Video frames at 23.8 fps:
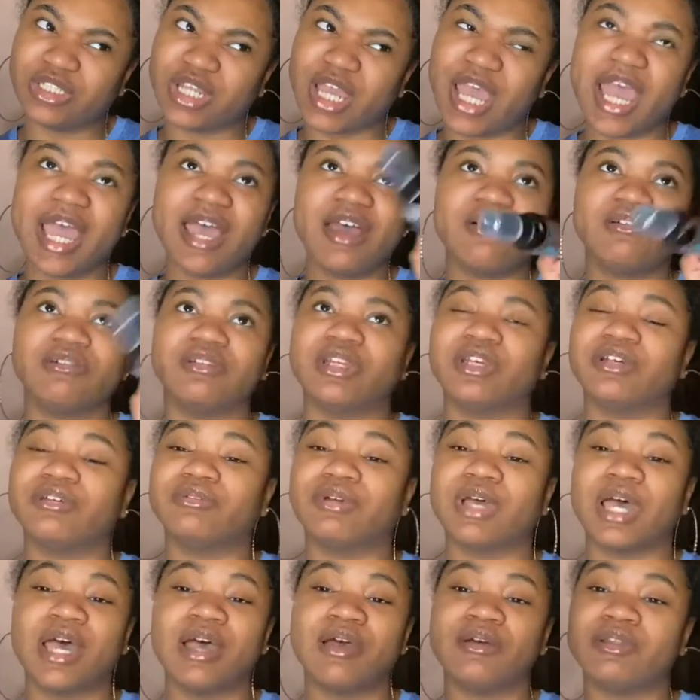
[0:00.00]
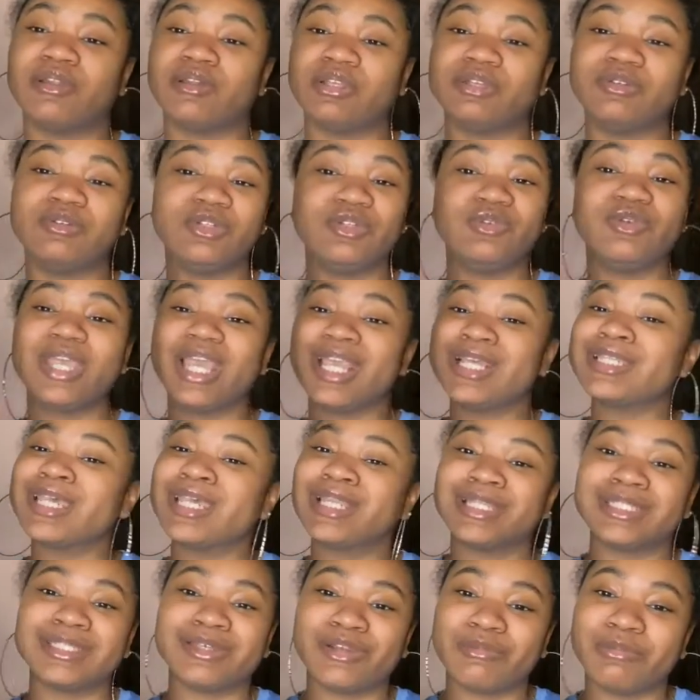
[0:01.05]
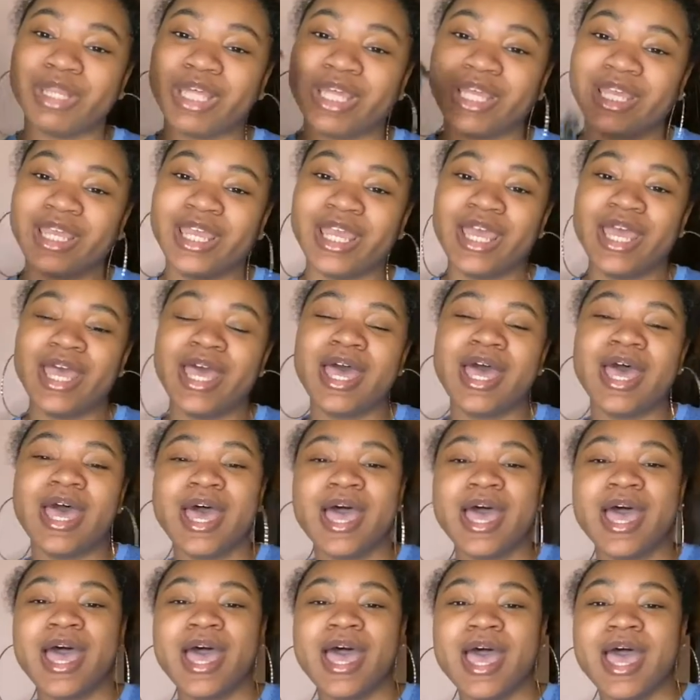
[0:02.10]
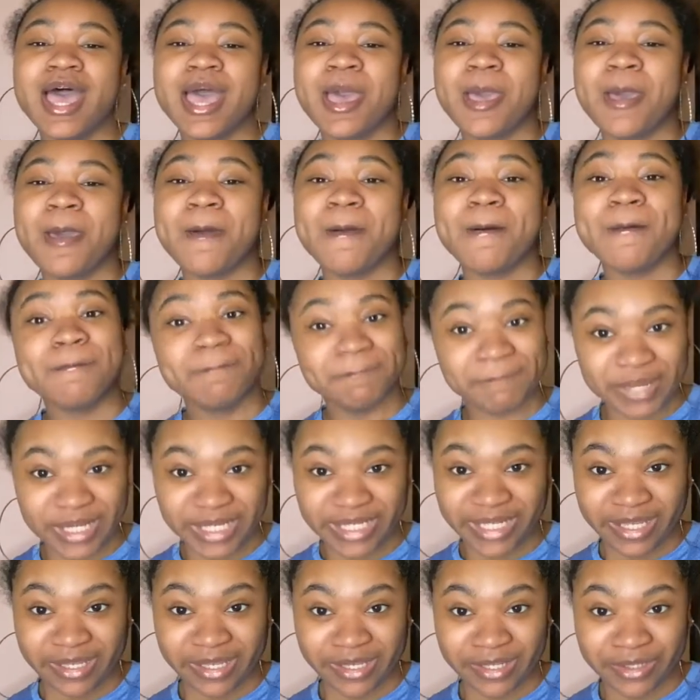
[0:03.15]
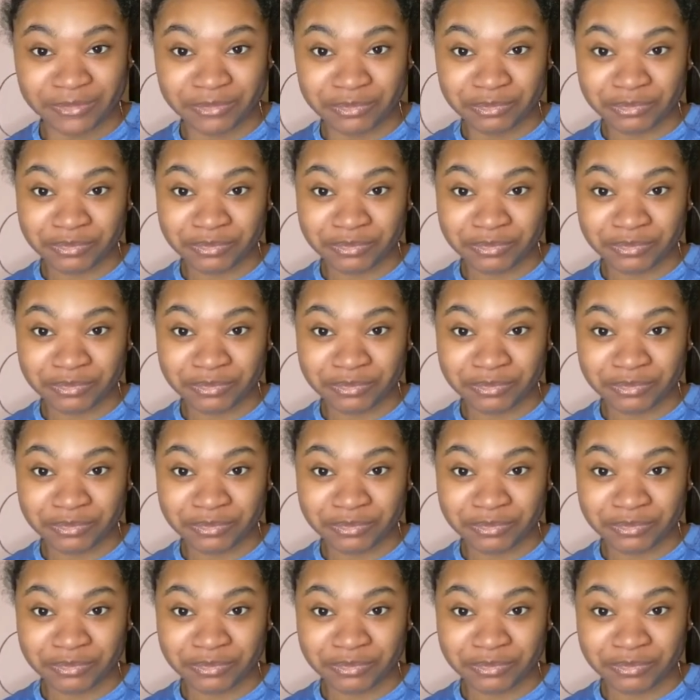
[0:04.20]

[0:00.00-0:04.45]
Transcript: i don't know i don't know you can't take this on a plane but yeah